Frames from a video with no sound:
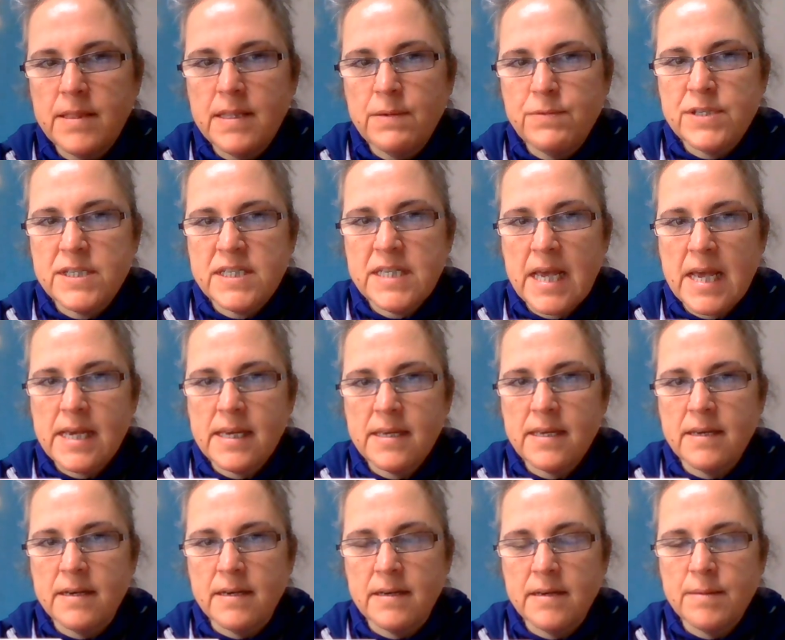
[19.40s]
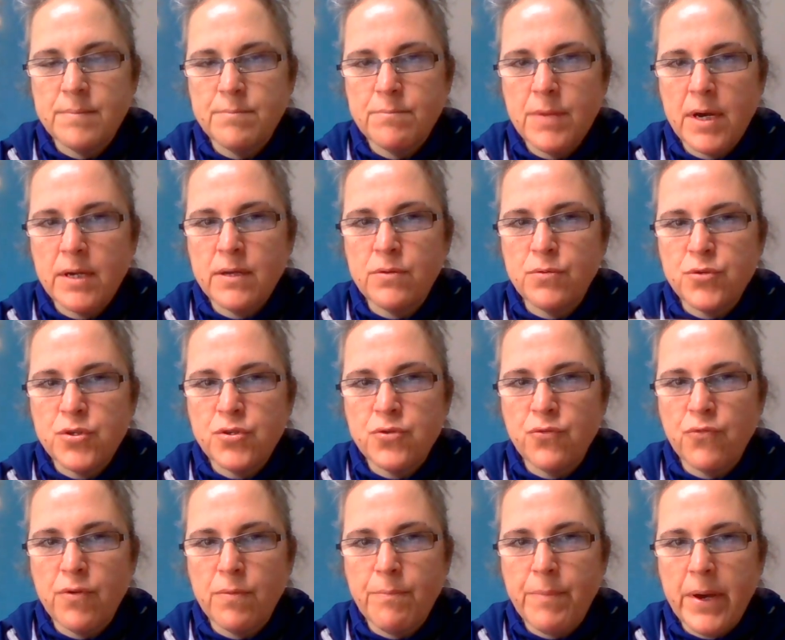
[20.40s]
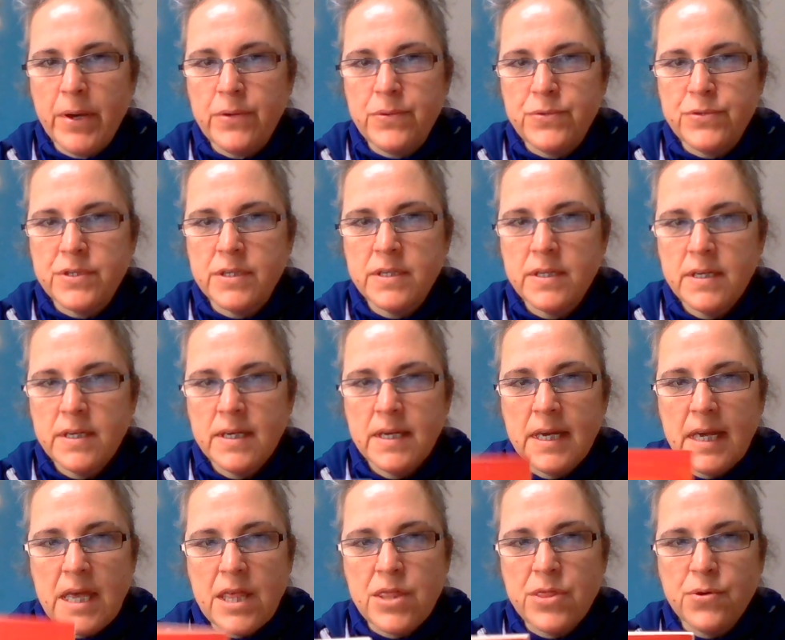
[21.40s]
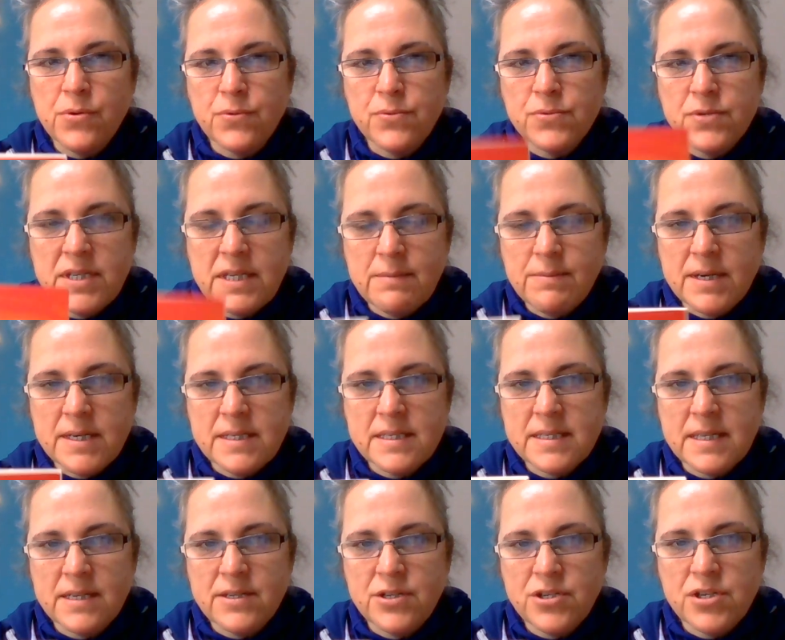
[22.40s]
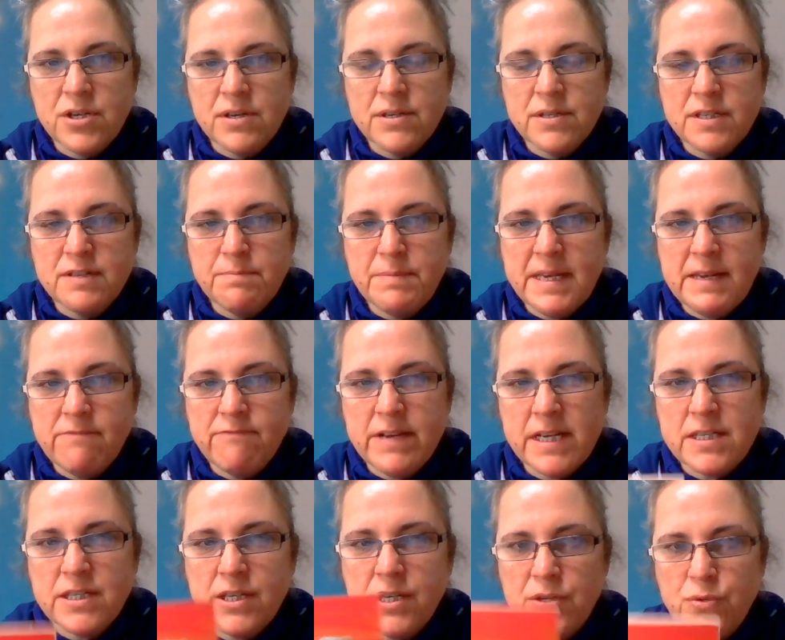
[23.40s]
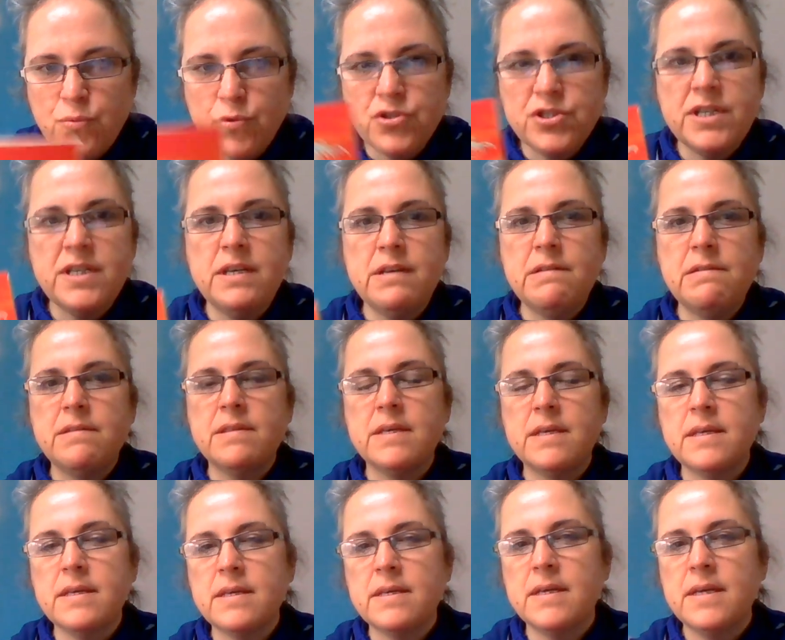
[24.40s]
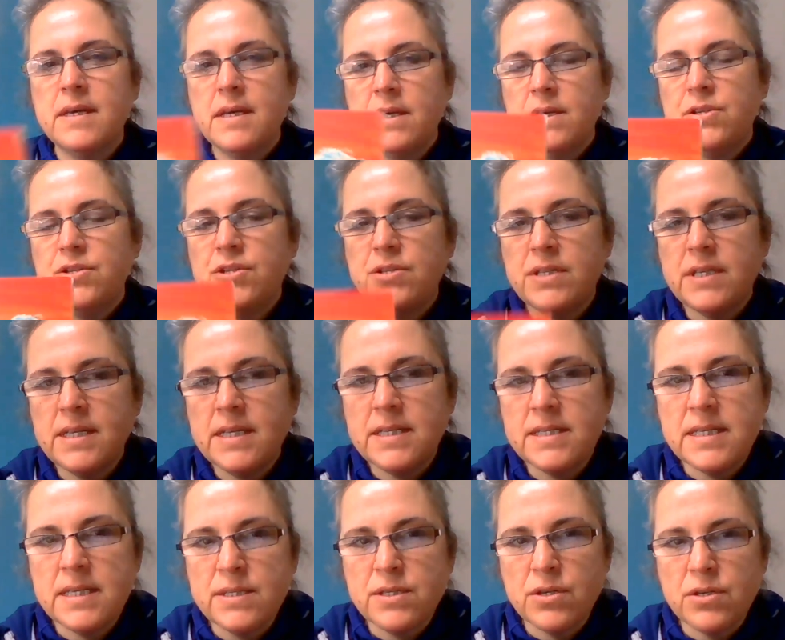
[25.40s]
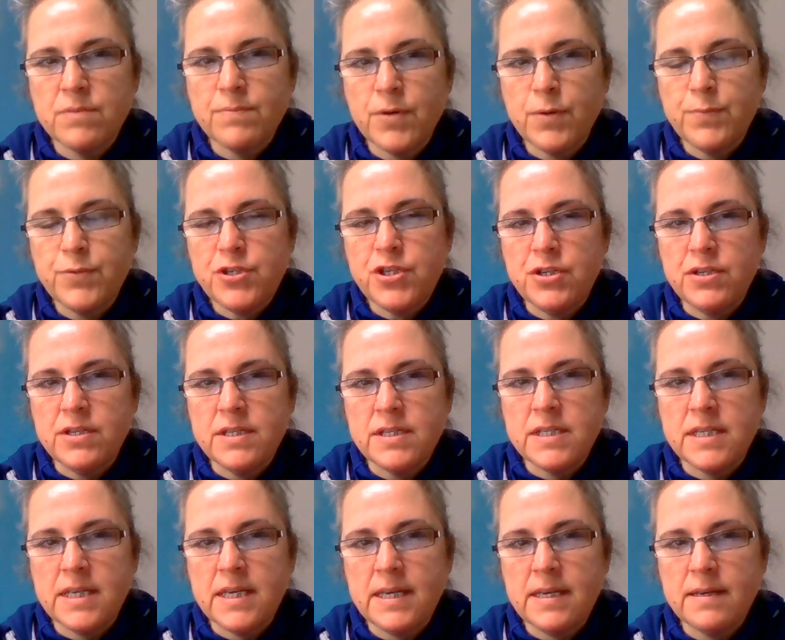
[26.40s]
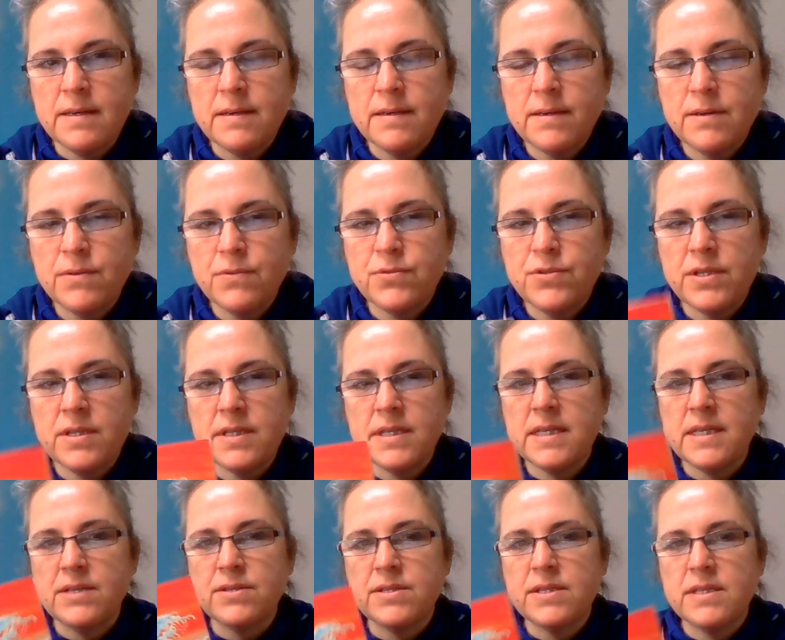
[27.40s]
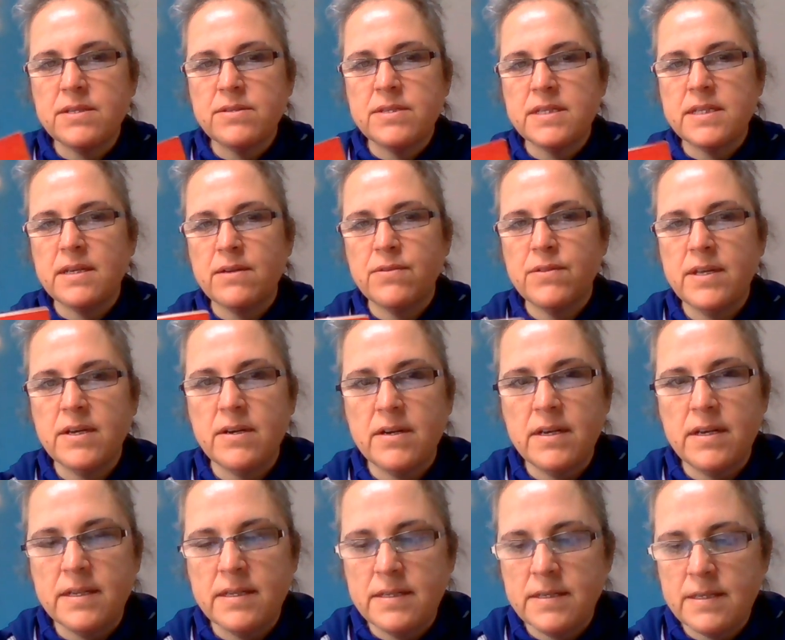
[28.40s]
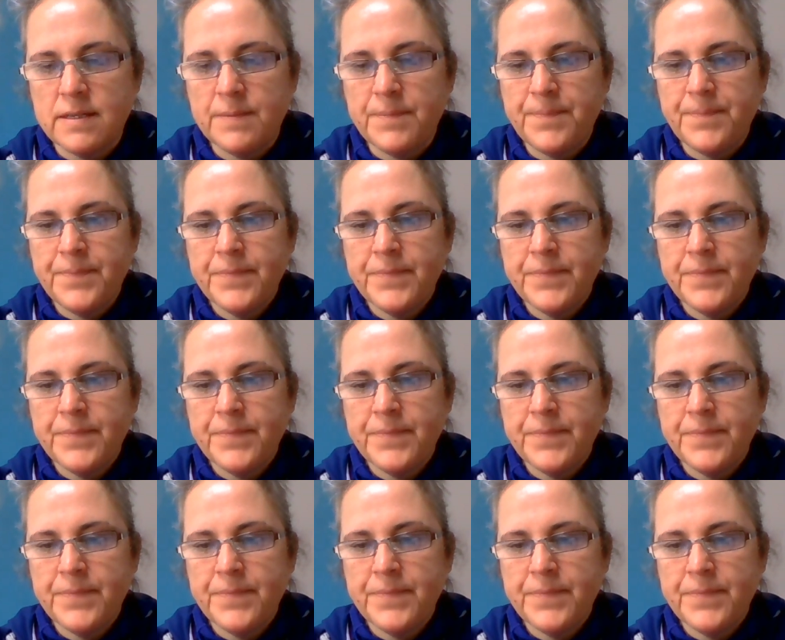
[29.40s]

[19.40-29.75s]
There was a tanker. Michael saw a boat. He thought he might stand a chance of being rescued. What do you think? Do you think it's his opportunity or do you think he'll still stay on the island?